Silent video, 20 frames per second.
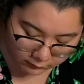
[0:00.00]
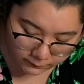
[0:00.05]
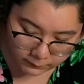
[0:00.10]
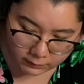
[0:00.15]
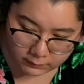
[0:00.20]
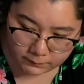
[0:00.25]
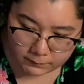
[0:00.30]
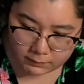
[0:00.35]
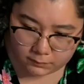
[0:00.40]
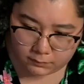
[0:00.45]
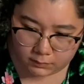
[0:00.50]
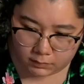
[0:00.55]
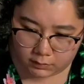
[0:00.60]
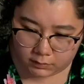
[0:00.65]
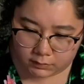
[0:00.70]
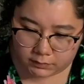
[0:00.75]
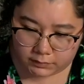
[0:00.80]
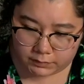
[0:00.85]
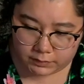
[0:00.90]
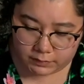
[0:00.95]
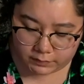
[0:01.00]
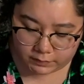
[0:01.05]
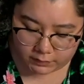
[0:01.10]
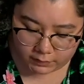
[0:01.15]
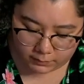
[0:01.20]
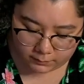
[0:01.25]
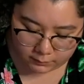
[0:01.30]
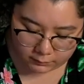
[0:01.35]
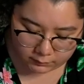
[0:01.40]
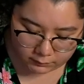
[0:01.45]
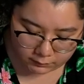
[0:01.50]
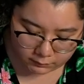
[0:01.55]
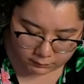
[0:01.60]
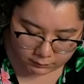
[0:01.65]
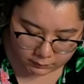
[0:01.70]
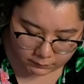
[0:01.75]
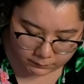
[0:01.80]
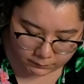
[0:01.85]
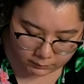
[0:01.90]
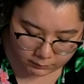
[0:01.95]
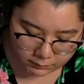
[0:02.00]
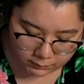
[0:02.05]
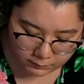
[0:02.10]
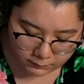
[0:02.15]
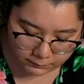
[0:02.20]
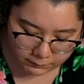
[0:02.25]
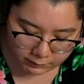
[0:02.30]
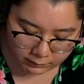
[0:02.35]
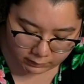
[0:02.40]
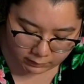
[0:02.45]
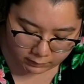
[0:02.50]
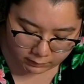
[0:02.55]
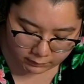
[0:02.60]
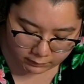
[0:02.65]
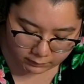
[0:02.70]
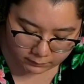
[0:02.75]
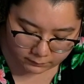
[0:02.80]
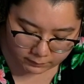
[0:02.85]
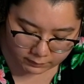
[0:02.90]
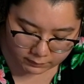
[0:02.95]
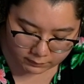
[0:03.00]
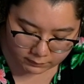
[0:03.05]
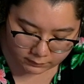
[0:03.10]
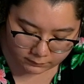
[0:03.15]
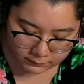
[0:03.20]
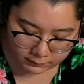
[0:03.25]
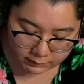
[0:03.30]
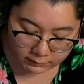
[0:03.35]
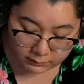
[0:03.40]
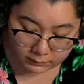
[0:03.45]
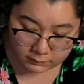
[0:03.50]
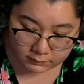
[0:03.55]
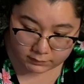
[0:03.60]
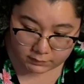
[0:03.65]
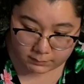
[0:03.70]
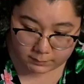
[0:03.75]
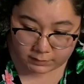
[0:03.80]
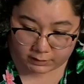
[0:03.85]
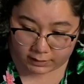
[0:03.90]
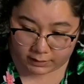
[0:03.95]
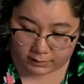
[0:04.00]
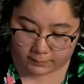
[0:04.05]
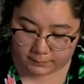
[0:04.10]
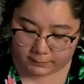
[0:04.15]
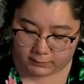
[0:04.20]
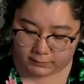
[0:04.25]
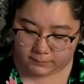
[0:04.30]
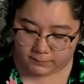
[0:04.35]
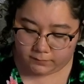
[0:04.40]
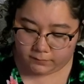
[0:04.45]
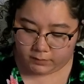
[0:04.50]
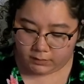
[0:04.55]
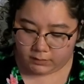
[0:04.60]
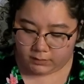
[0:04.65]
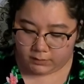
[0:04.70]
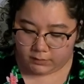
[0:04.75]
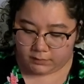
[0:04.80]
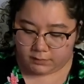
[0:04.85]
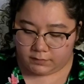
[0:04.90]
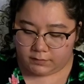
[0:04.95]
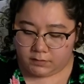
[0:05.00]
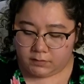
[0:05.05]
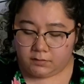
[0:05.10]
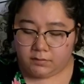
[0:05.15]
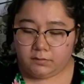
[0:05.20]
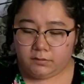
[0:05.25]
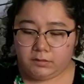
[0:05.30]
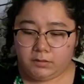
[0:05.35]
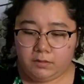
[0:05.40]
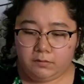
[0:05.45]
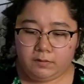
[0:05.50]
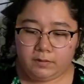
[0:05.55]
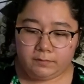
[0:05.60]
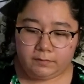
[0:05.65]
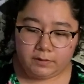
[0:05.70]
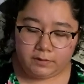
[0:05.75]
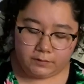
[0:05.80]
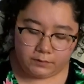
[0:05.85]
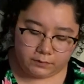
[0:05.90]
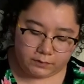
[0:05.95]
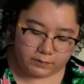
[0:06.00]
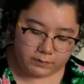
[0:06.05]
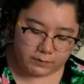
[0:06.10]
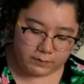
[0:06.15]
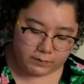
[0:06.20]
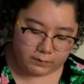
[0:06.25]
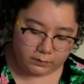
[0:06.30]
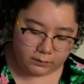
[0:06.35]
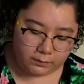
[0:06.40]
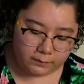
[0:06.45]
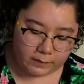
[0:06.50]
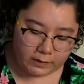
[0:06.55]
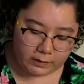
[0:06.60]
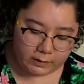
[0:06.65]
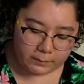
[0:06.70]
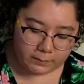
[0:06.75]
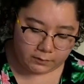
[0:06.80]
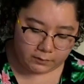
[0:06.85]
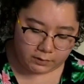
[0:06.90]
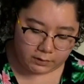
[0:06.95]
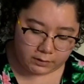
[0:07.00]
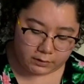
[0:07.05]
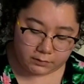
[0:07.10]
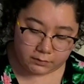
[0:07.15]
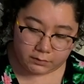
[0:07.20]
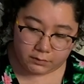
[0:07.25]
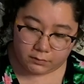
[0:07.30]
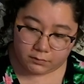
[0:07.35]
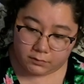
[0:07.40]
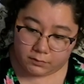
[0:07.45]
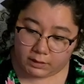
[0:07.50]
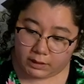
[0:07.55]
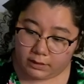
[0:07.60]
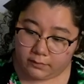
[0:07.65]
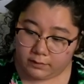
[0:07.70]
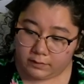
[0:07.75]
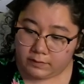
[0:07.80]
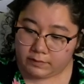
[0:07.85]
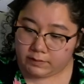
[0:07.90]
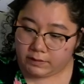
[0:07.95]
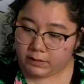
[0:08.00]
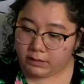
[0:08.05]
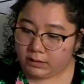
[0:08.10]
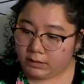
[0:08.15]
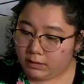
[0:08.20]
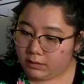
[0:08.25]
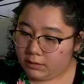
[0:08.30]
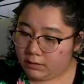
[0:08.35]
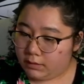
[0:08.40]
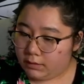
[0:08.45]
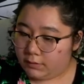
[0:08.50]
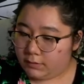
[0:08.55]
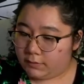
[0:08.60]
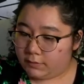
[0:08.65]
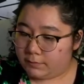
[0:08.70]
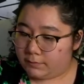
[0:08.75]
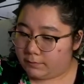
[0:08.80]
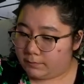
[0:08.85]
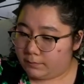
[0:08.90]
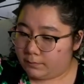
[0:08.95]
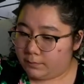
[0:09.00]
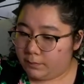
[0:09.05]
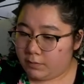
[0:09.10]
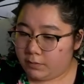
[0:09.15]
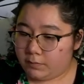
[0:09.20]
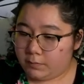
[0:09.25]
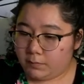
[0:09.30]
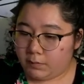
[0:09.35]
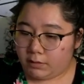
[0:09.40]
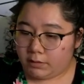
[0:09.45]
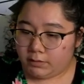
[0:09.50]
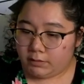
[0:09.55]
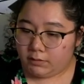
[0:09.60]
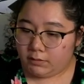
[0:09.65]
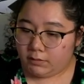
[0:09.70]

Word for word: if you aren't disabled, or if you don't feel like you're at the risk of, like, something happening, still know what resources are available in your local counties. Bookmark